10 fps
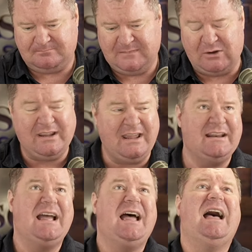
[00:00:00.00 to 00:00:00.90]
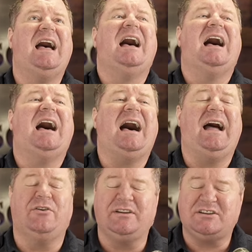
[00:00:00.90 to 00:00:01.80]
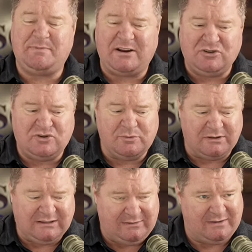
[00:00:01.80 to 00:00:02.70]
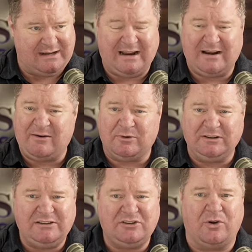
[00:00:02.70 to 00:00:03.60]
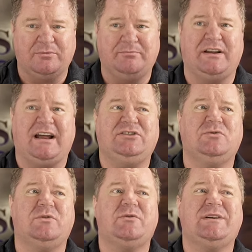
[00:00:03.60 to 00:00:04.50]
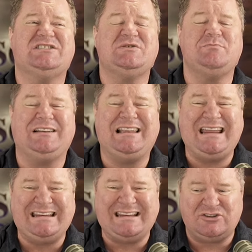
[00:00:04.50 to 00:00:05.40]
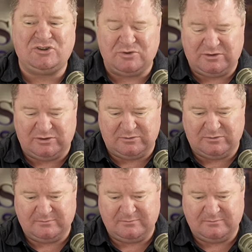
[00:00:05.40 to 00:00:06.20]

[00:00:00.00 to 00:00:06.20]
Now, again, I don't expect you to believe it. I really don't, but I do want to explain it to you.